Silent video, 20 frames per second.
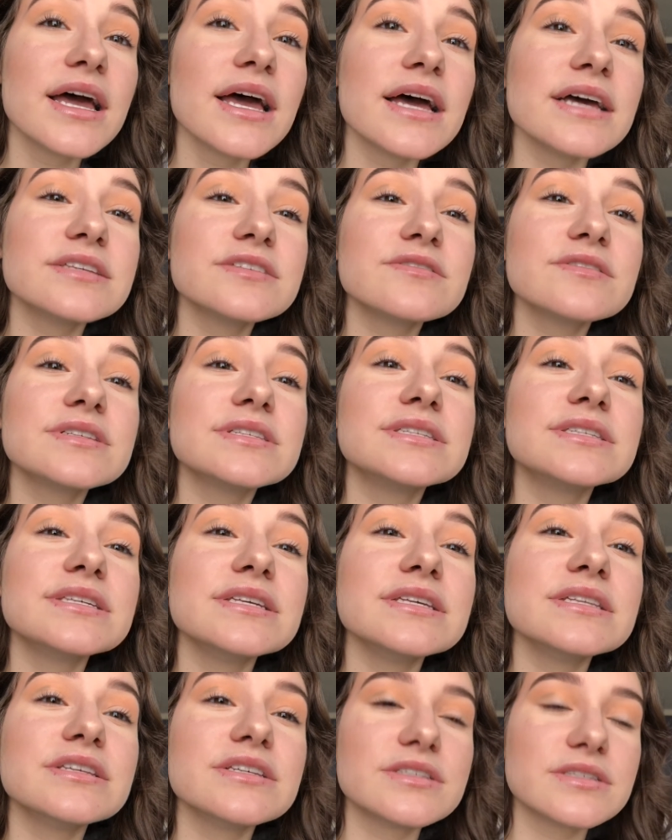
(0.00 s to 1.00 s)
as you can
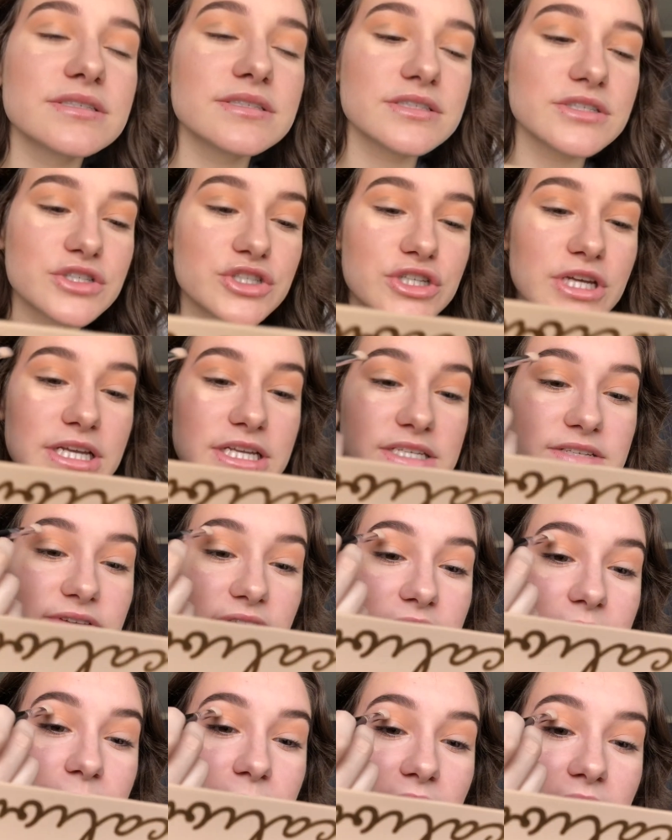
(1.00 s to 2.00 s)
see this shade is
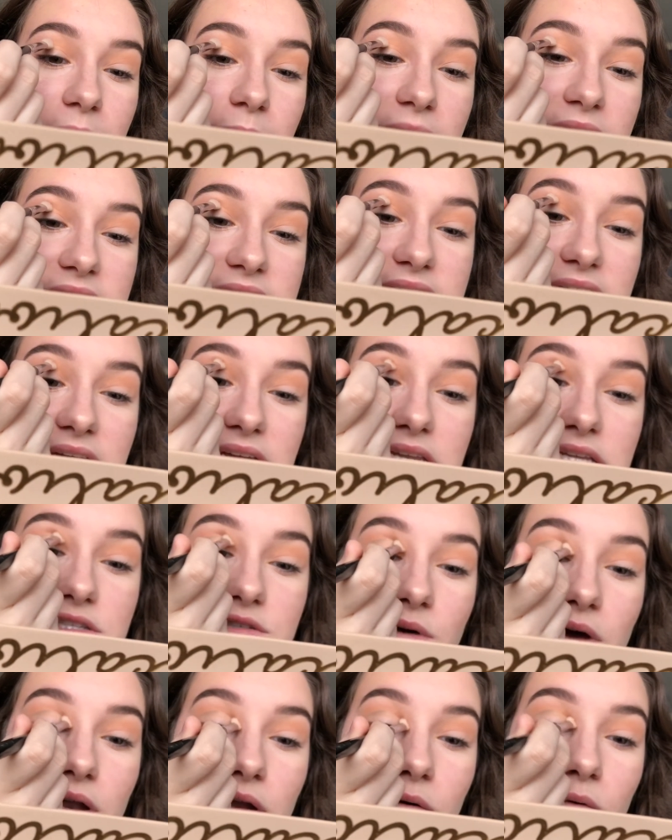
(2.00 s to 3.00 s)
very pigmented,
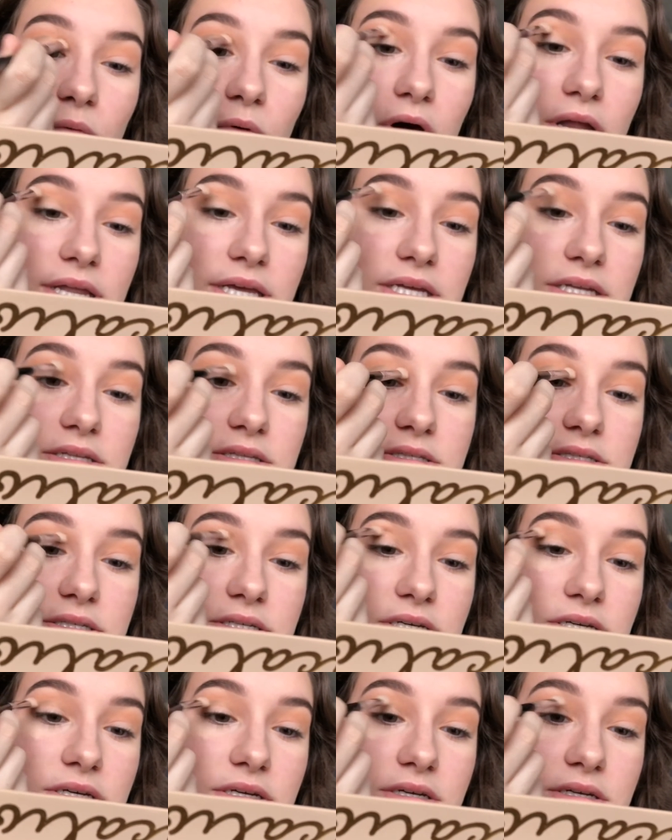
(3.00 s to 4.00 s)
so I don't want it
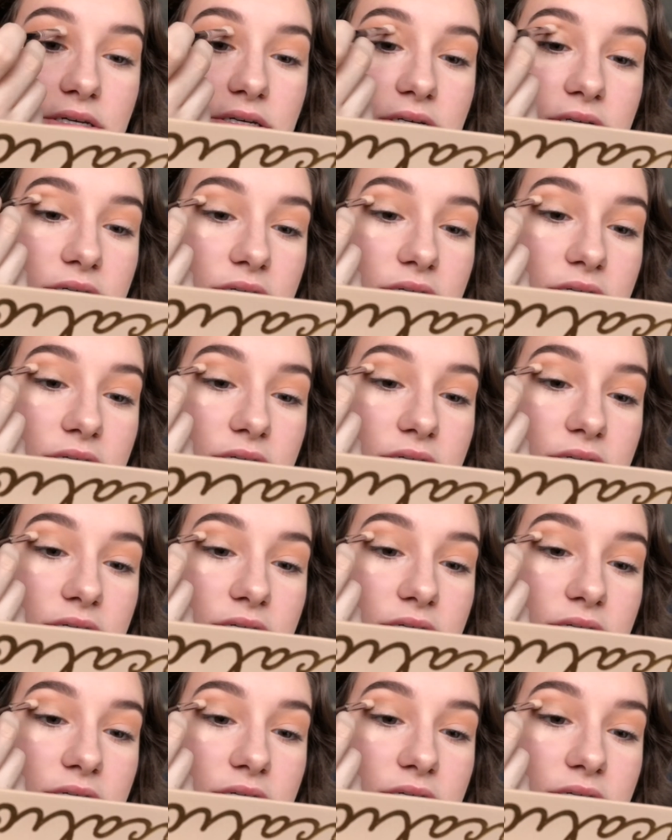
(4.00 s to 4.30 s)
to